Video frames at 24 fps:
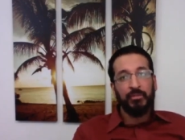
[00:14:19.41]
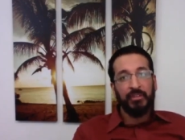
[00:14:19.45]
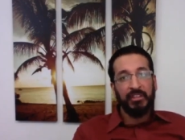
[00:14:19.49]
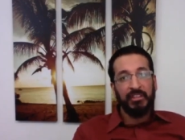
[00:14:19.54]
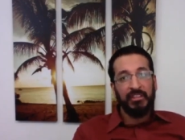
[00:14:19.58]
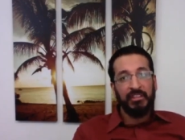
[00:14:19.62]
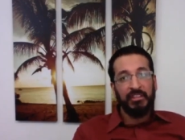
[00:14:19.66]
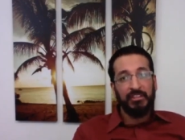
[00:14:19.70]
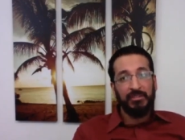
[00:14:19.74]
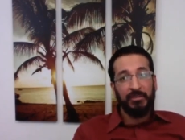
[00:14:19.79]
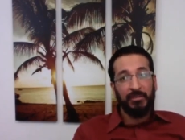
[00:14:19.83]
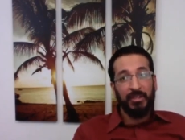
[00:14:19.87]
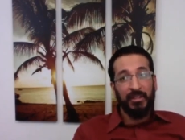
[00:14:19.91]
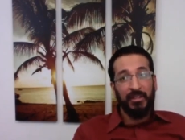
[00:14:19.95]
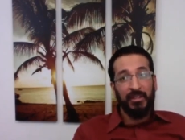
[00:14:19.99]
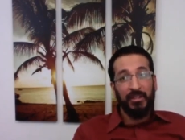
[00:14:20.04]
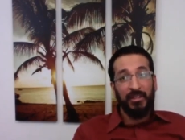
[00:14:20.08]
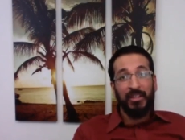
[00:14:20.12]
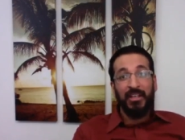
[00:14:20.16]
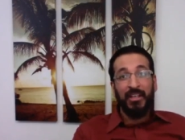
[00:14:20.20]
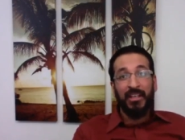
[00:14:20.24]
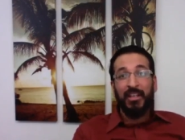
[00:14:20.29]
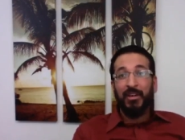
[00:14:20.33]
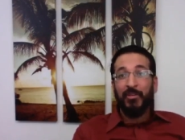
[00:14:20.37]
released when
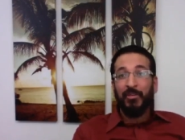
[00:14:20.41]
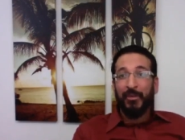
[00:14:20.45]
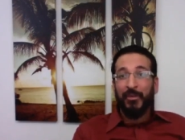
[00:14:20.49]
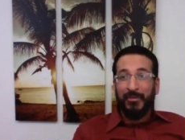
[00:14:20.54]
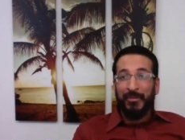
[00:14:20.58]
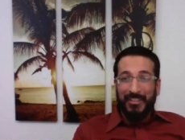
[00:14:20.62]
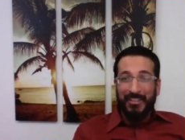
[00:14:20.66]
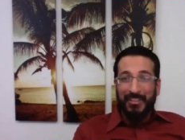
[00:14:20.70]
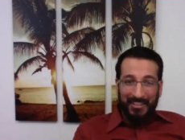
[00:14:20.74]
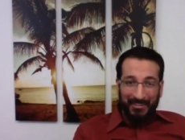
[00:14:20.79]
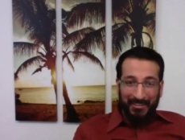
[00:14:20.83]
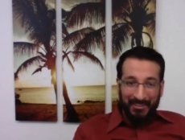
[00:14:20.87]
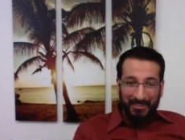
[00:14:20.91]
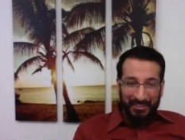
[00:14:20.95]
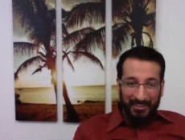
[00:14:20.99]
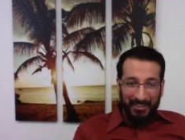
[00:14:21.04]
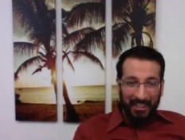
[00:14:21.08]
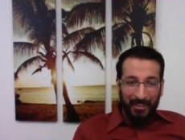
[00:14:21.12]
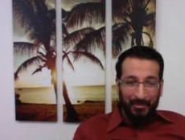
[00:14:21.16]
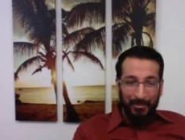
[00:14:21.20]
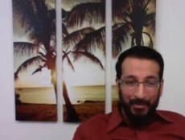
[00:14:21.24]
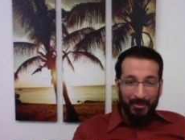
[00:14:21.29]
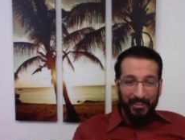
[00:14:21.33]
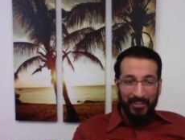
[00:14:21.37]
a woman is giving
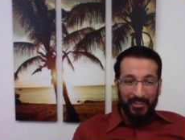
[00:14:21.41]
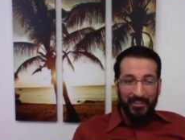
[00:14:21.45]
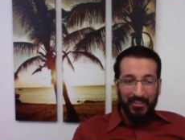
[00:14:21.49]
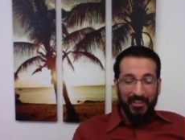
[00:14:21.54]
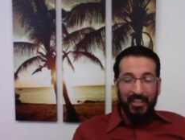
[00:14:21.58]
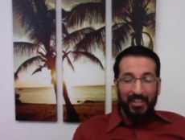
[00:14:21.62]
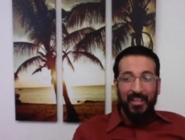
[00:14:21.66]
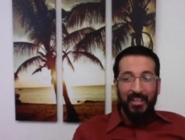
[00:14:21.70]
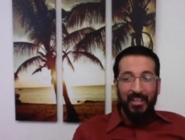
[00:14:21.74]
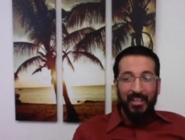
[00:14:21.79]
childbirth.